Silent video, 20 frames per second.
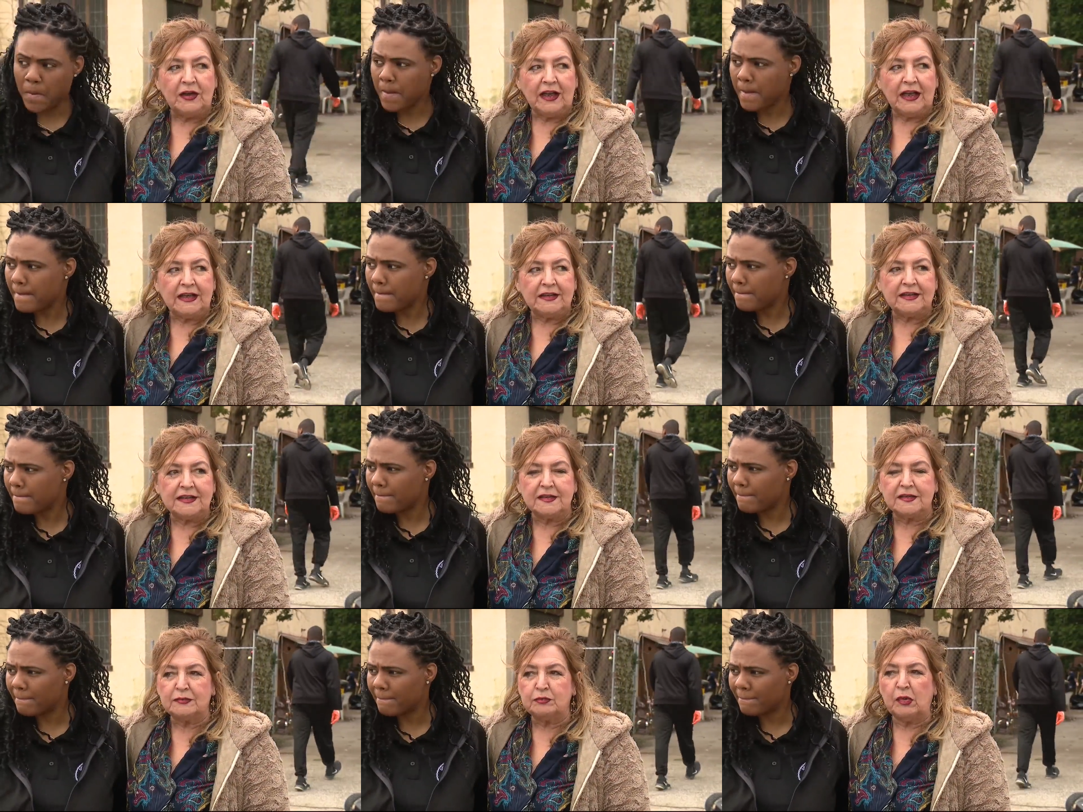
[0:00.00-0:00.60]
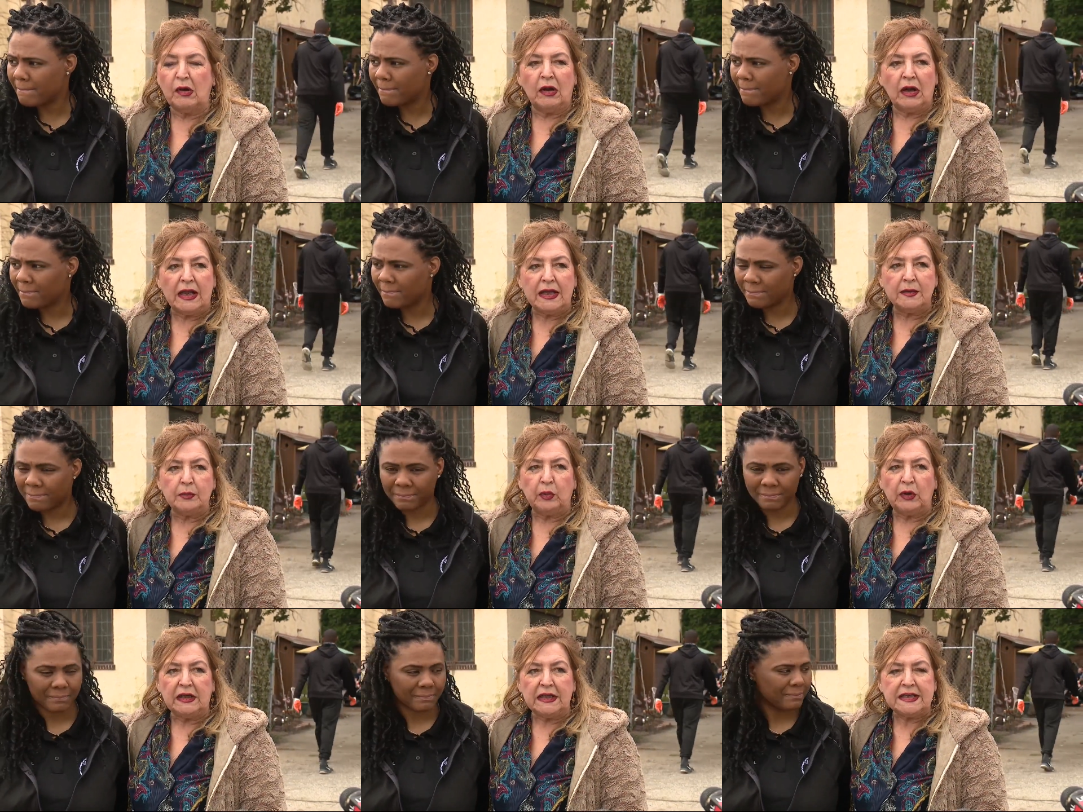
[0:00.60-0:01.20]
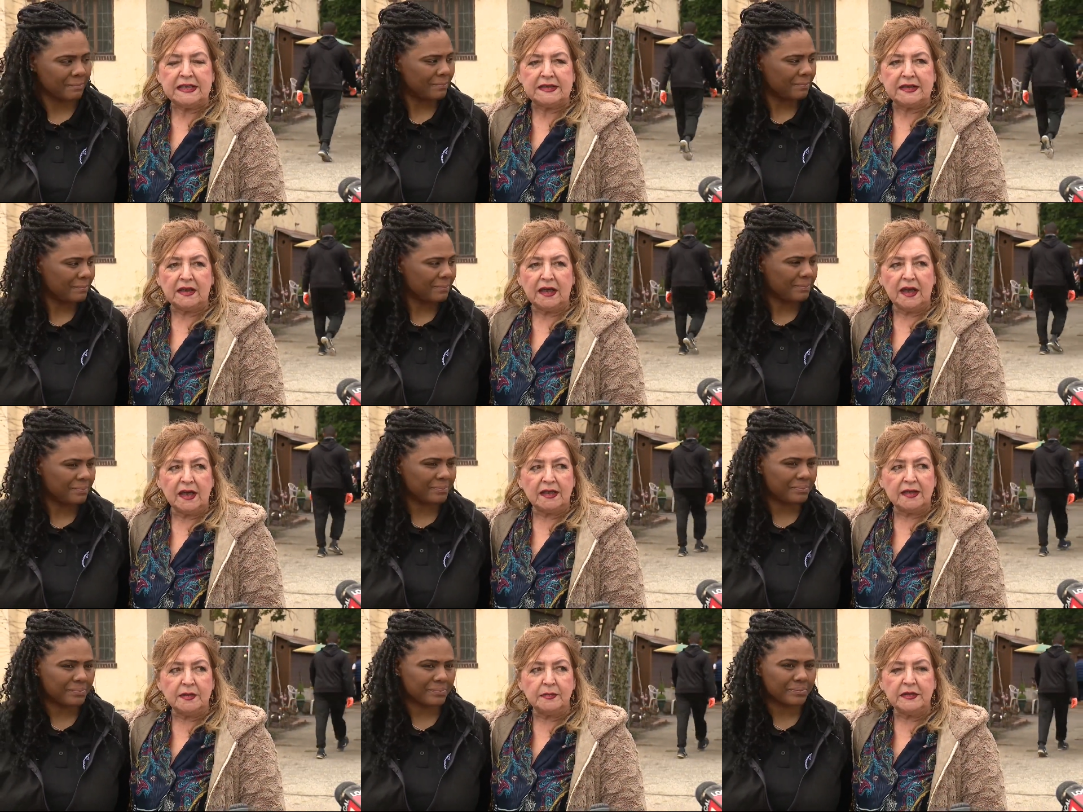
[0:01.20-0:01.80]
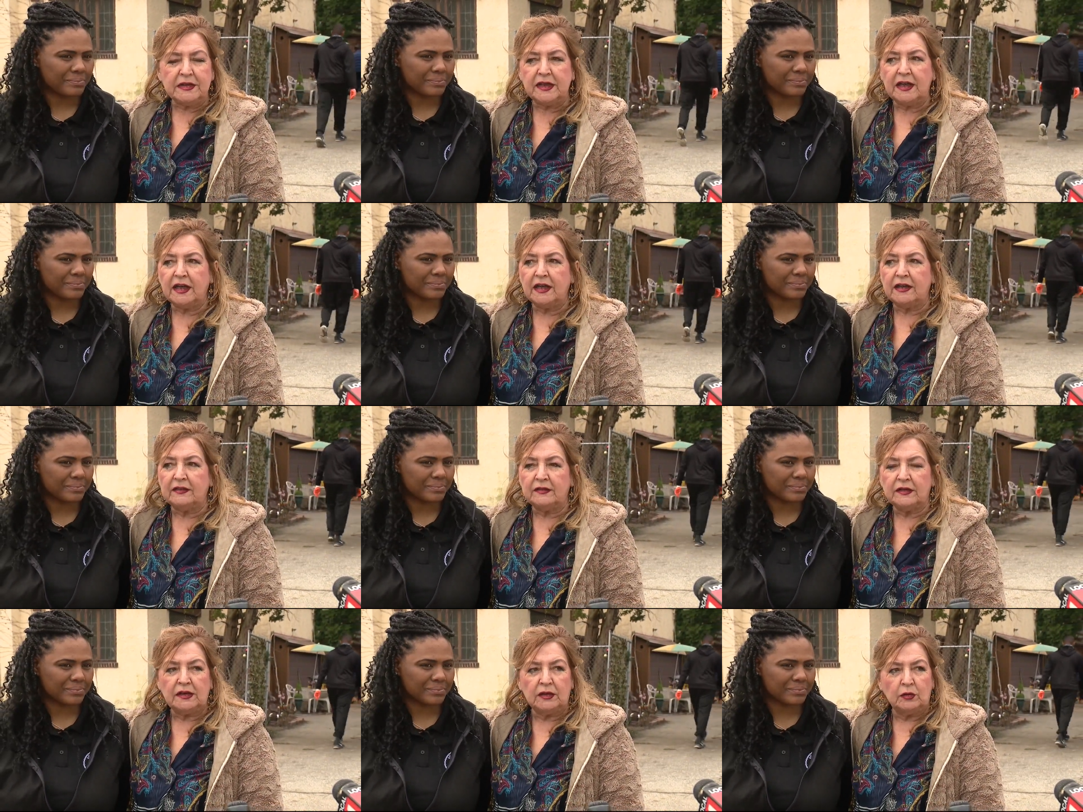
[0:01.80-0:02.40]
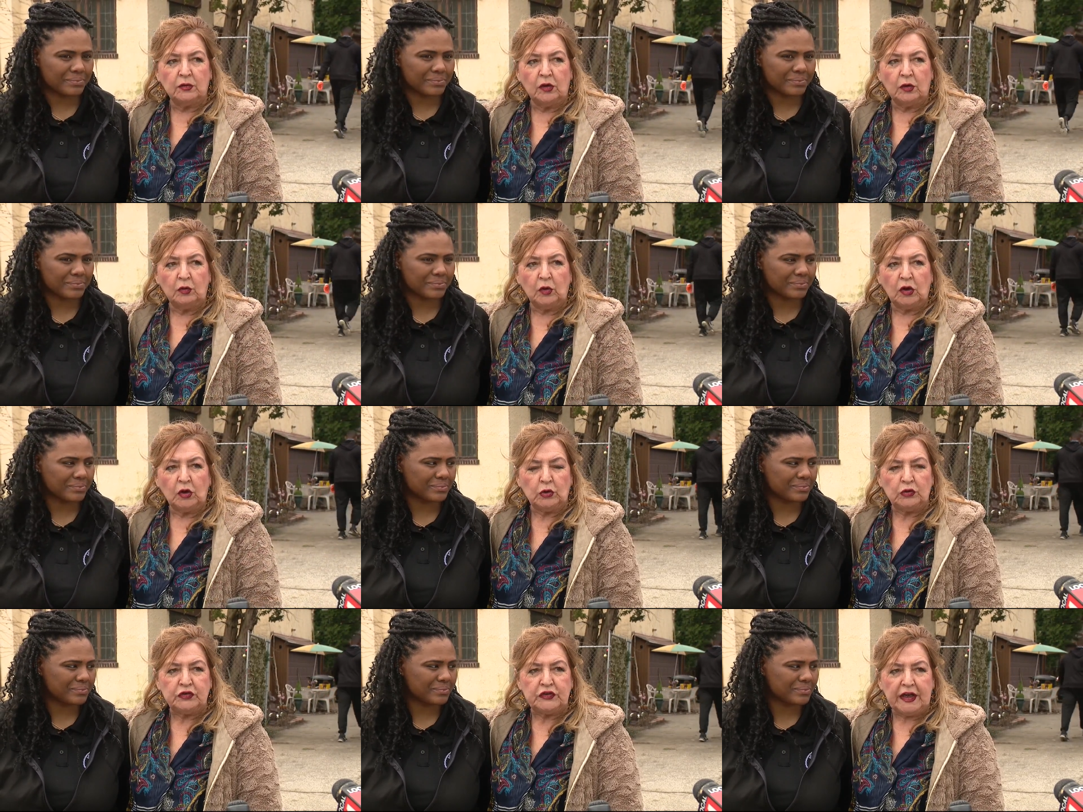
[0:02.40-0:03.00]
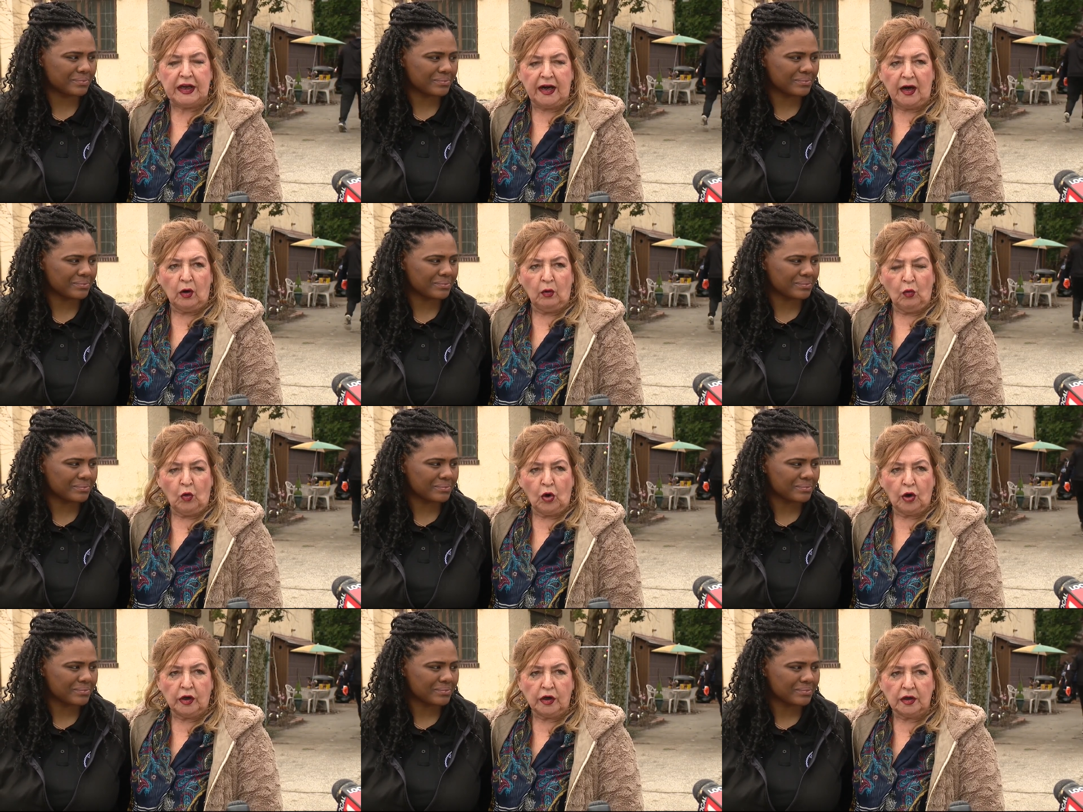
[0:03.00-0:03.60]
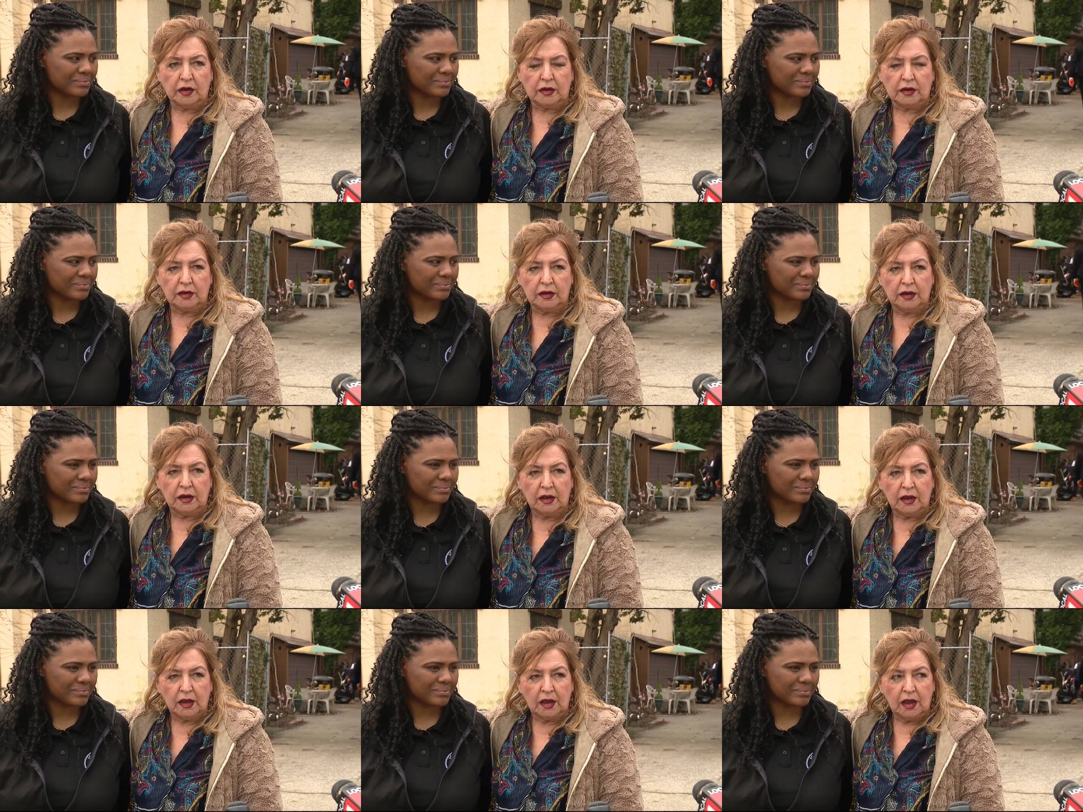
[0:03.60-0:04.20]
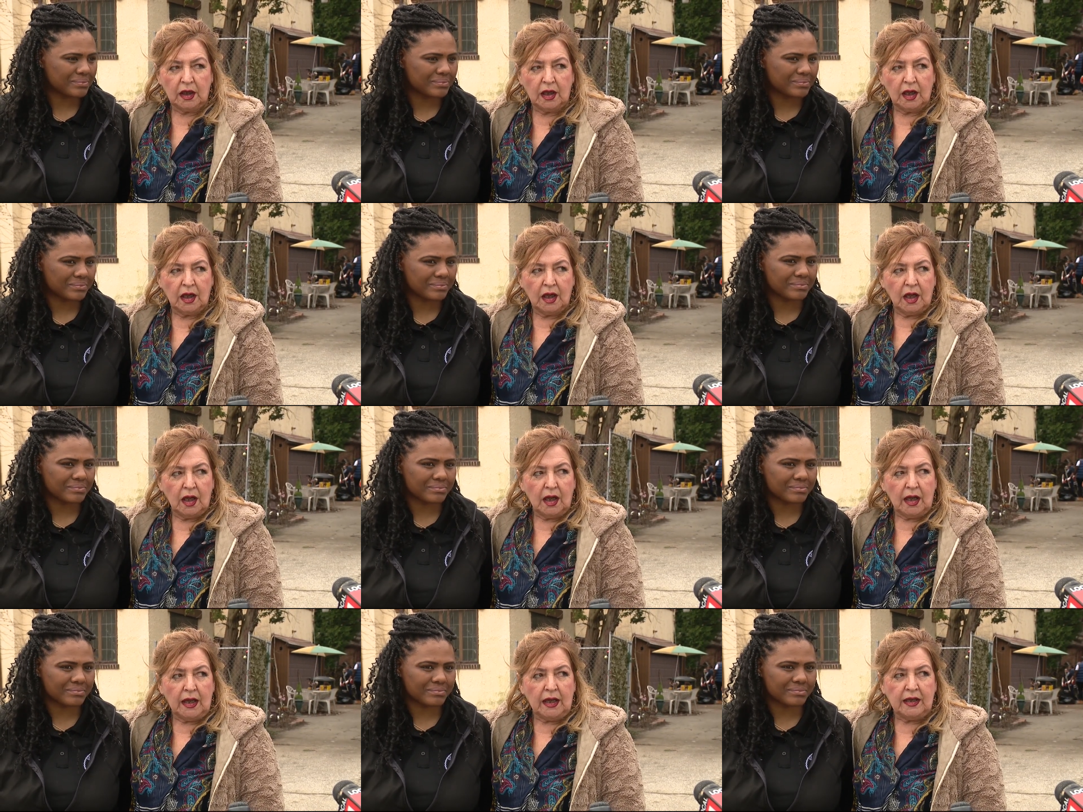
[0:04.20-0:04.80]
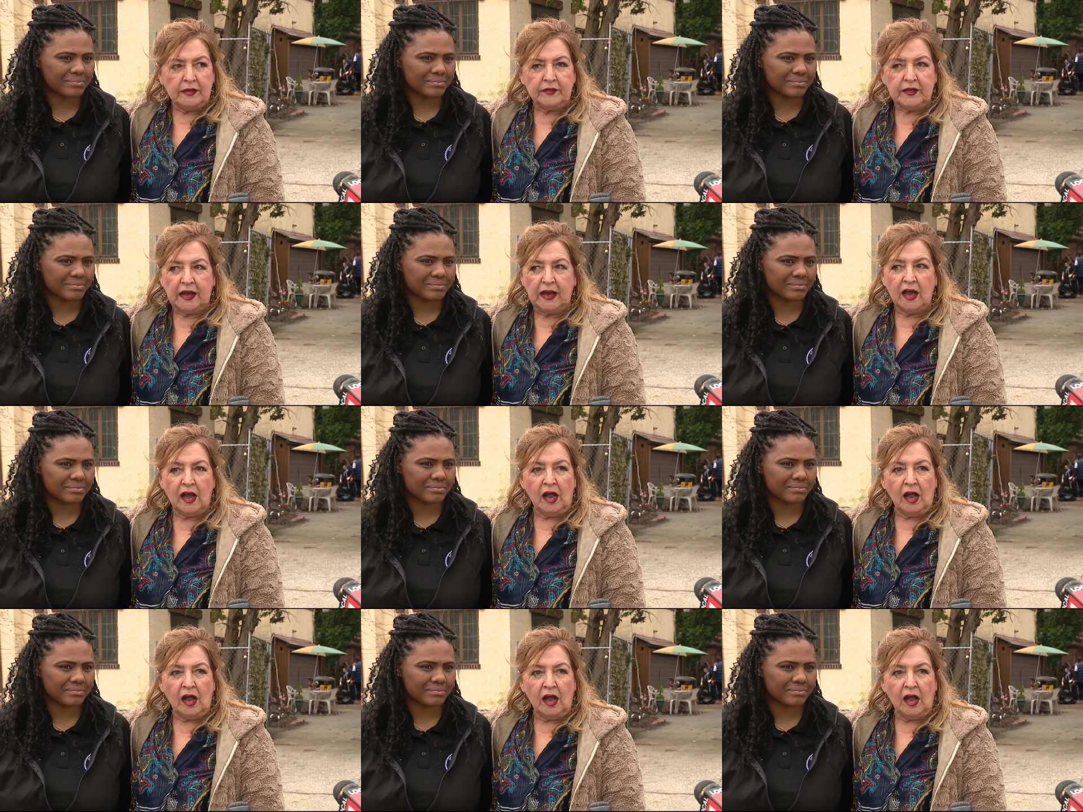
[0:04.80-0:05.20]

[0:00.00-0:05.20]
Speaker 1: glad this police academy, they have a volunteer work and they